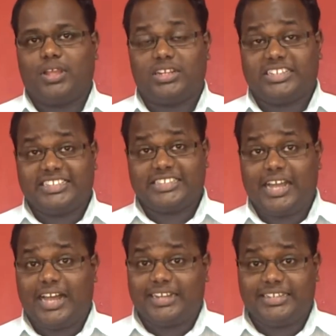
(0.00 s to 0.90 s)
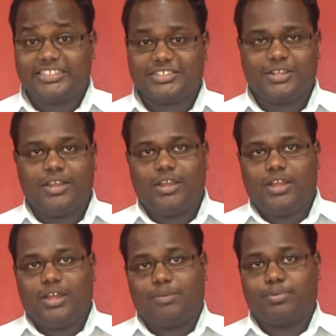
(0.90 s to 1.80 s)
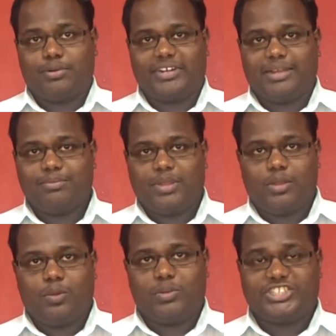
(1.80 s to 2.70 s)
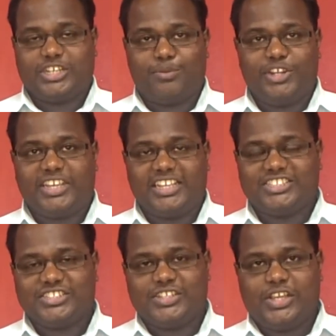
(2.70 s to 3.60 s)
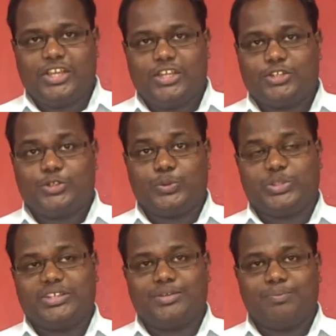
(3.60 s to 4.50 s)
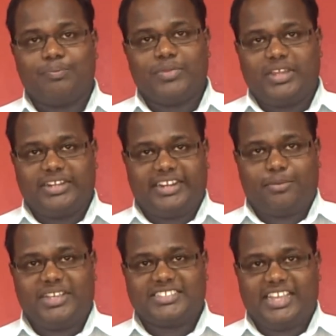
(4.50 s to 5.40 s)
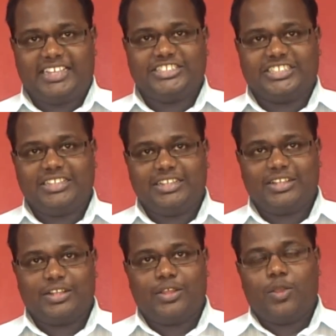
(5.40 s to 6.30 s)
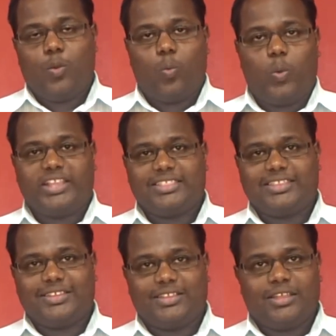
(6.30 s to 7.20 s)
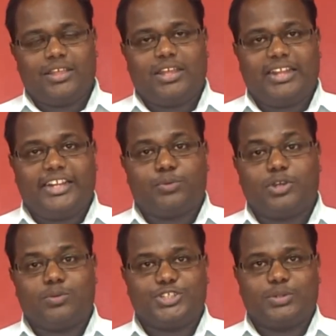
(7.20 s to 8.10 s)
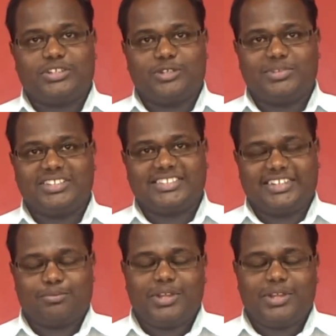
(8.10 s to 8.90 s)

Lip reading: test hardness program which communicates to the database engine with network virtual terminal setup.